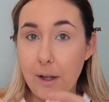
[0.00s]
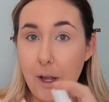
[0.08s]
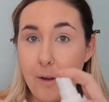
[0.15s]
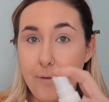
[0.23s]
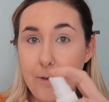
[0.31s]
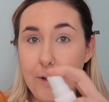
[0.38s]

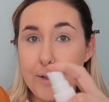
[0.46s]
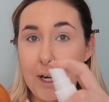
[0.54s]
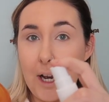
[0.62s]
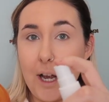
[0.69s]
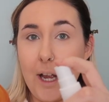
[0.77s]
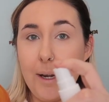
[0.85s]
a few
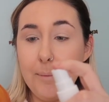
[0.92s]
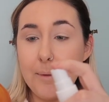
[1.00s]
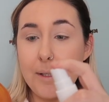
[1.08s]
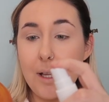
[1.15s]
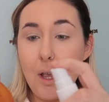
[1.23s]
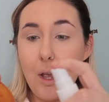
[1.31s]

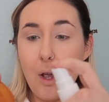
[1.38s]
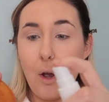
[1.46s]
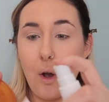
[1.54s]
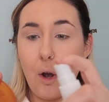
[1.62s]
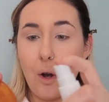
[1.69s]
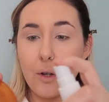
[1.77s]
times
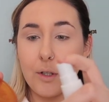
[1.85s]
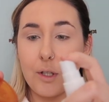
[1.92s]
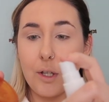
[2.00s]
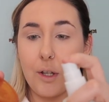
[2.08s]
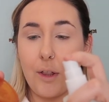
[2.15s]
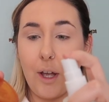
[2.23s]

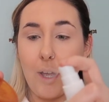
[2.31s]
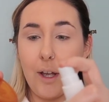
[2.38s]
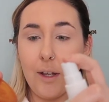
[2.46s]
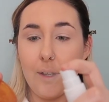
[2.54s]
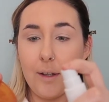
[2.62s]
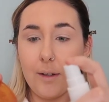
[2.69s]
onto
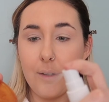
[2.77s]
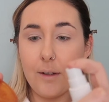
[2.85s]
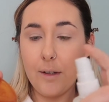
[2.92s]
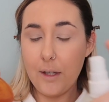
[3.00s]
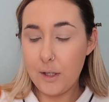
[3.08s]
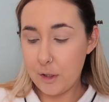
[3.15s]
the
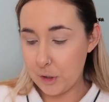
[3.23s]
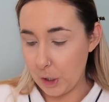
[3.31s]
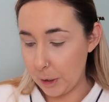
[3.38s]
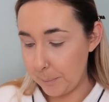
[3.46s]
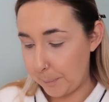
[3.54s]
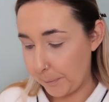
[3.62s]

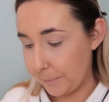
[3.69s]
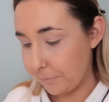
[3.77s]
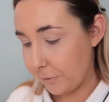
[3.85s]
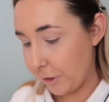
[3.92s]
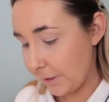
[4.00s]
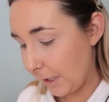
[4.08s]
soap,
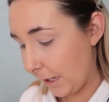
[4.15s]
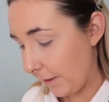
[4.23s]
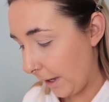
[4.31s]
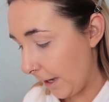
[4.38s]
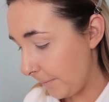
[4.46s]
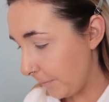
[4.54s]
just like
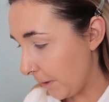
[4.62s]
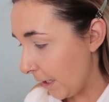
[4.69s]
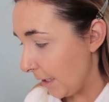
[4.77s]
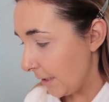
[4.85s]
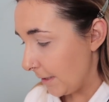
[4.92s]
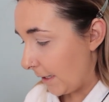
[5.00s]
that,
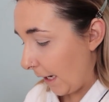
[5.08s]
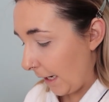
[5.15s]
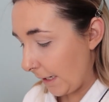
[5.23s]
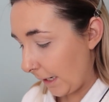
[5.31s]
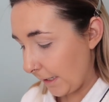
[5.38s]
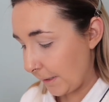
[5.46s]
to get
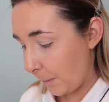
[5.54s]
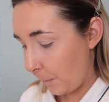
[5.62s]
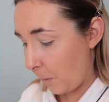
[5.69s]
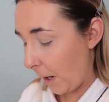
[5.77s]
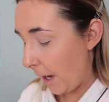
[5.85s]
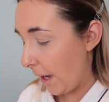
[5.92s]
it nice
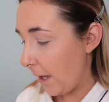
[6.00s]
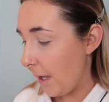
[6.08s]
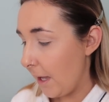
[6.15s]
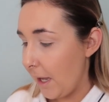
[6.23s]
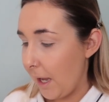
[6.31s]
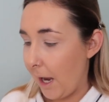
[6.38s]
and wet.
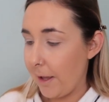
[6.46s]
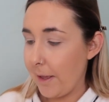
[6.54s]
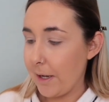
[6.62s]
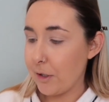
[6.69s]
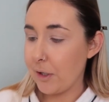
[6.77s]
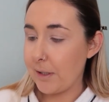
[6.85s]
I
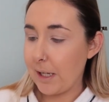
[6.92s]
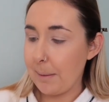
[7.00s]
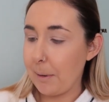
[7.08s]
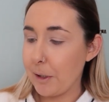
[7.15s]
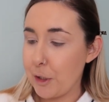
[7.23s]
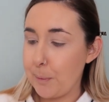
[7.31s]
then just
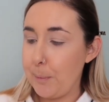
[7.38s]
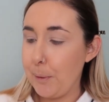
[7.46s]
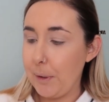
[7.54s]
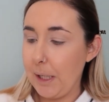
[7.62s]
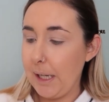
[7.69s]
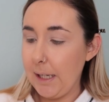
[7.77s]
get my
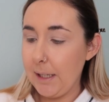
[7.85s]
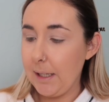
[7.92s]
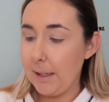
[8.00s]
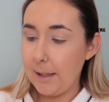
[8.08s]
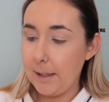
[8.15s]
spoolie